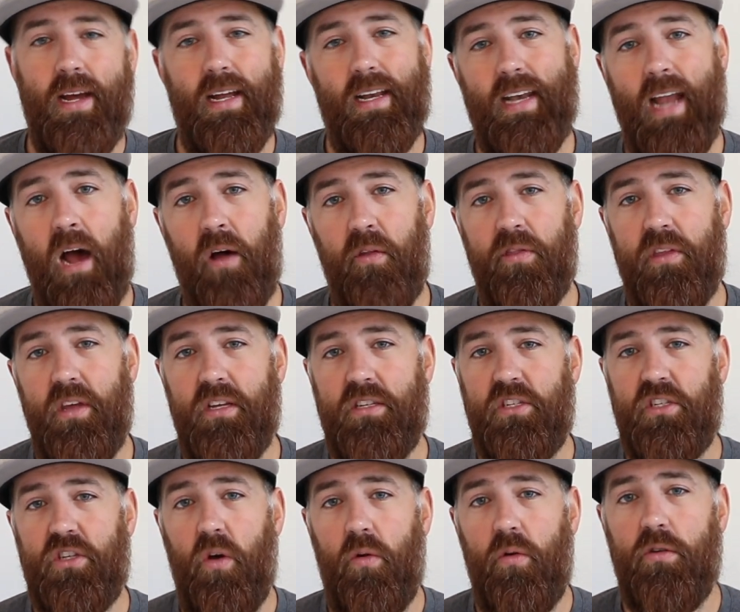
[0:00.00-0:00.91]
Now, the
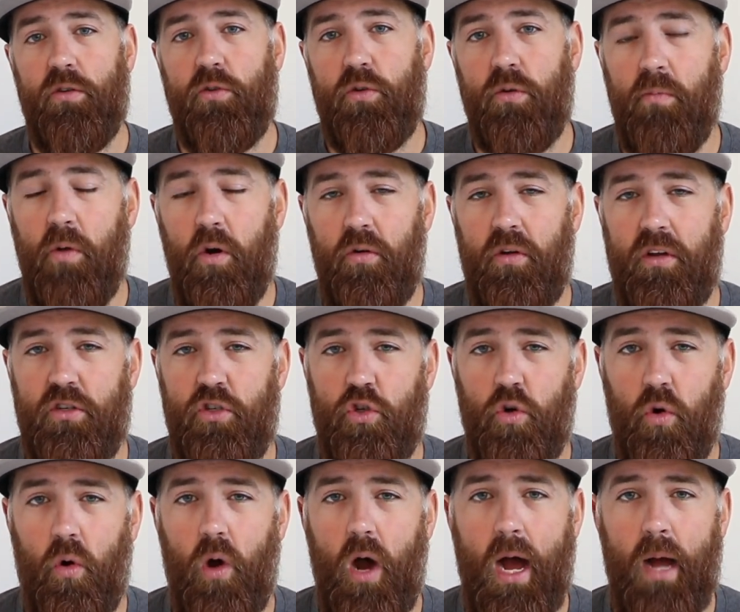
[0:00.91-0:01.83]
Sonos remote
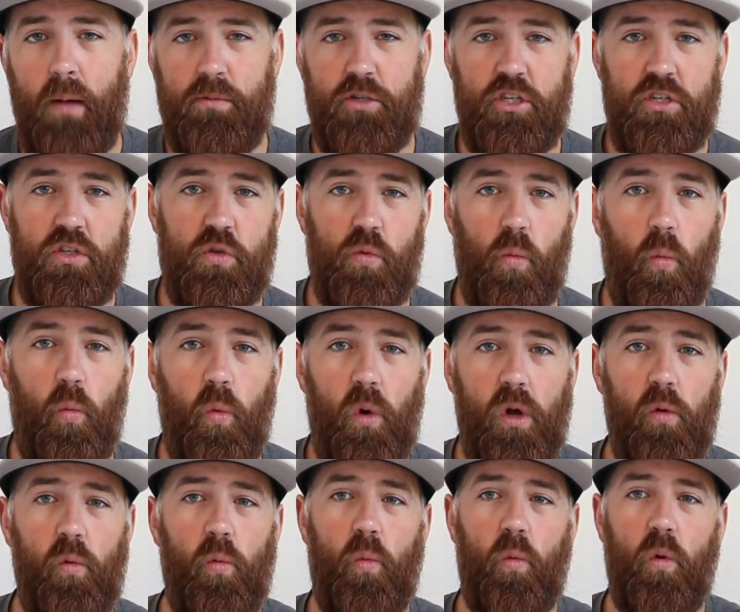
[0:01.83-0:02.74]
control options
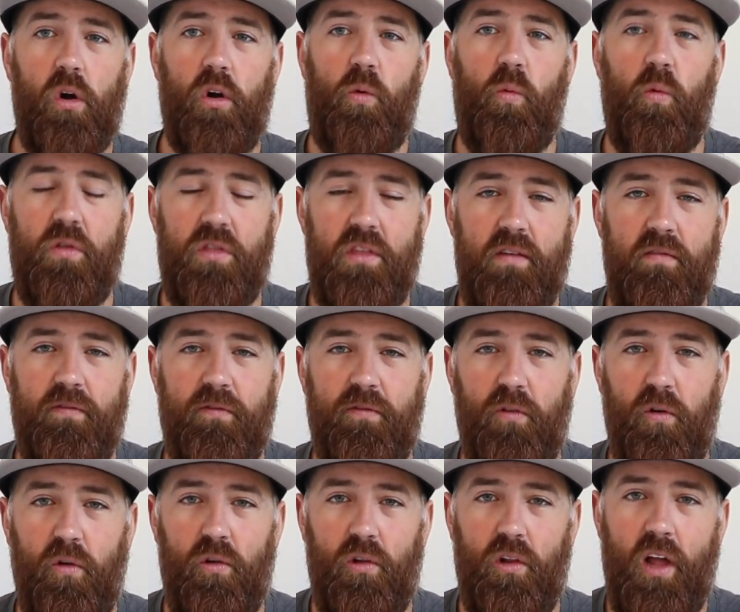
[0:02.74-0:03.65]
will work with the
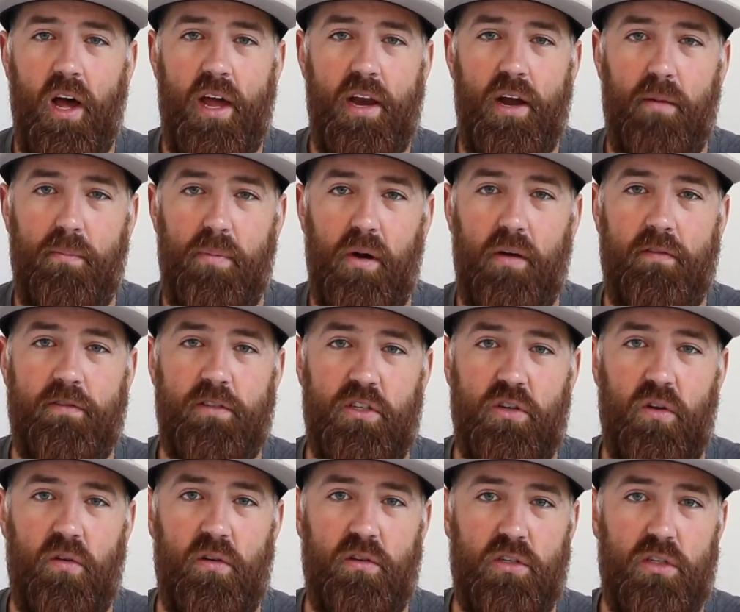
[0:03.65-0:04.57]
full lineup of
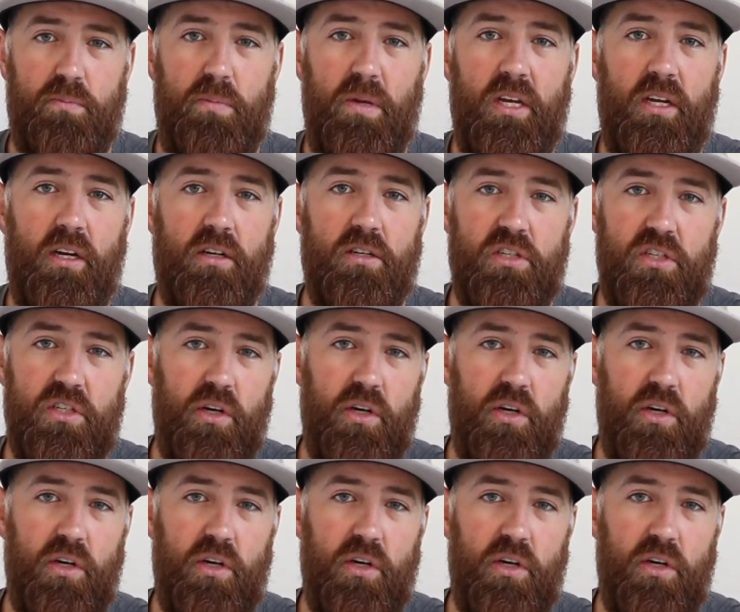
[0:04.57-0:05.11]
Sonos speakers.